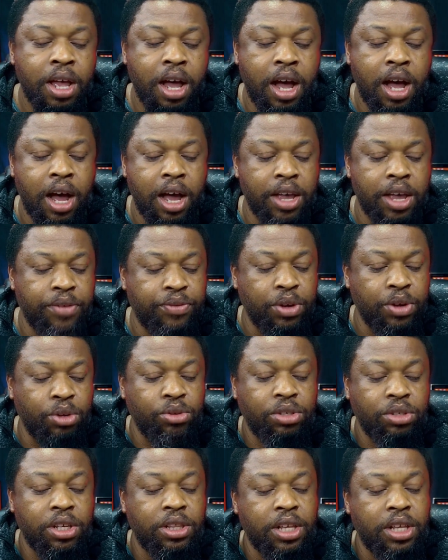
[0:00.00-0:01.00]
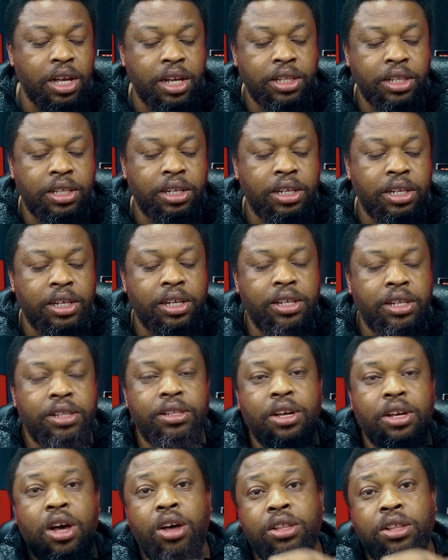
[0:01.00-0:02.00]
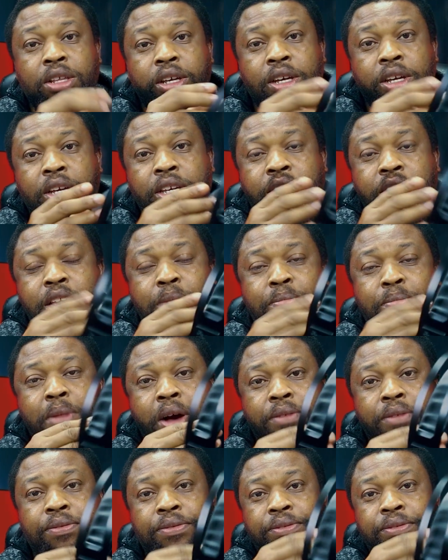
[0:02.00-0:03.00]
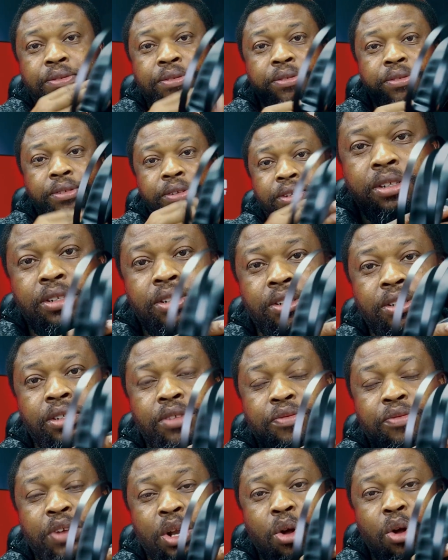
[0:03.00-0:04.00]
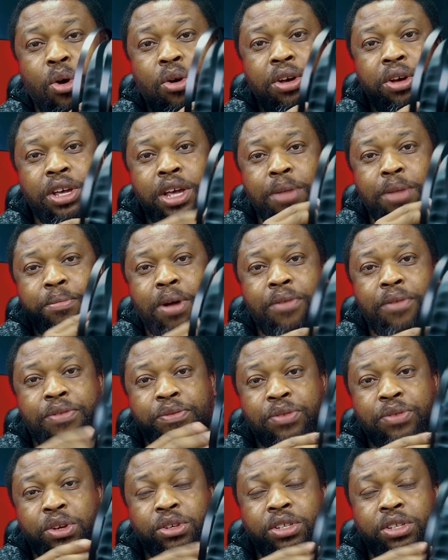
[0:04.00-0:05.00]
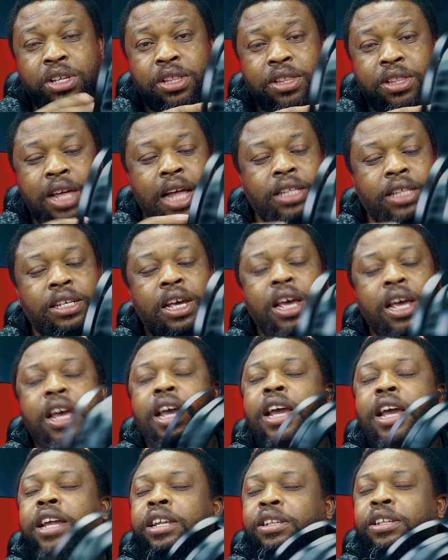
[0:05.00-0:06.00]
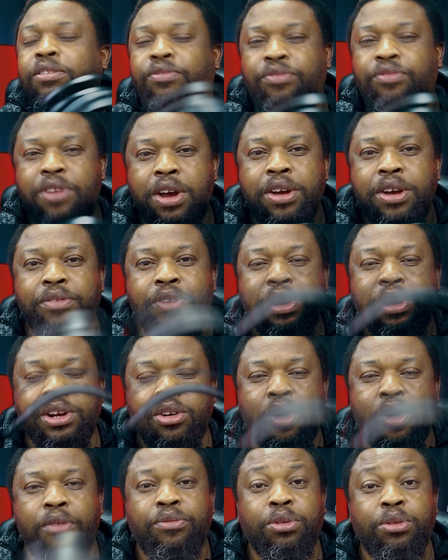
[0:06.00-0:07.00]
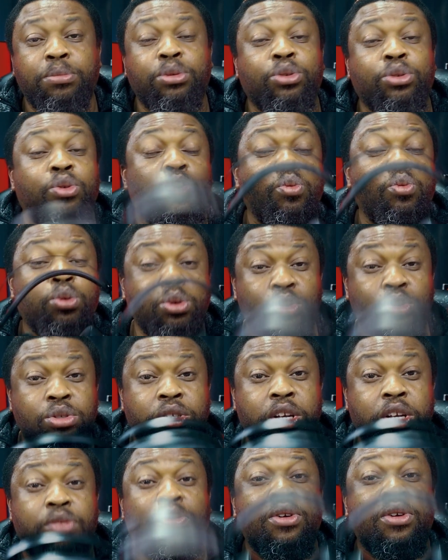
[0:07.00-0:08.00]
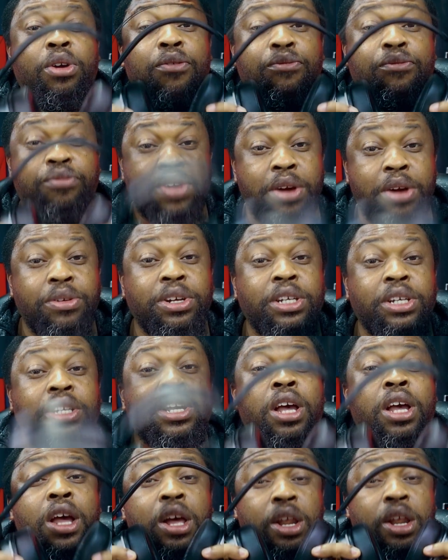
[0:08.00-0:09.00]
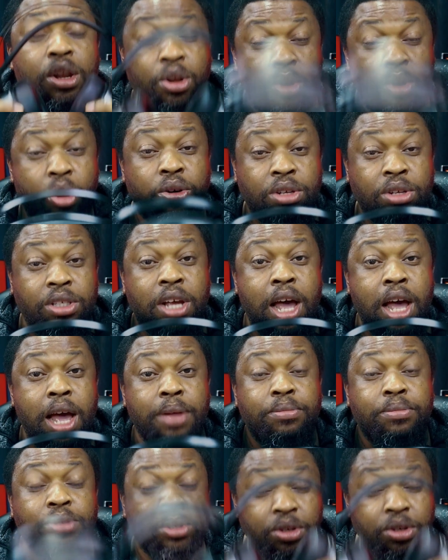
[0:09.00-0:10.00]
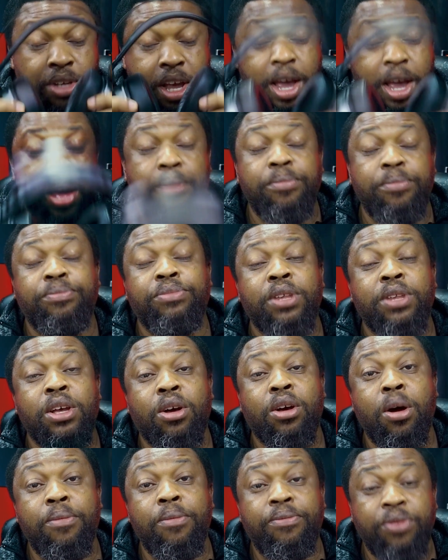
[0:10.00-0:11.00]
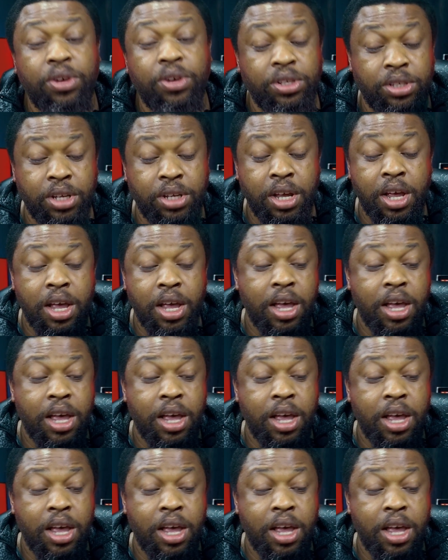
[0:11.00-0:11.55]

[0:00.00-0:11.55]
If you're using the other earmuff, the velour earmuff, if you're using that, it is very comfortable. You can use this for a very long time. So yeah, comfort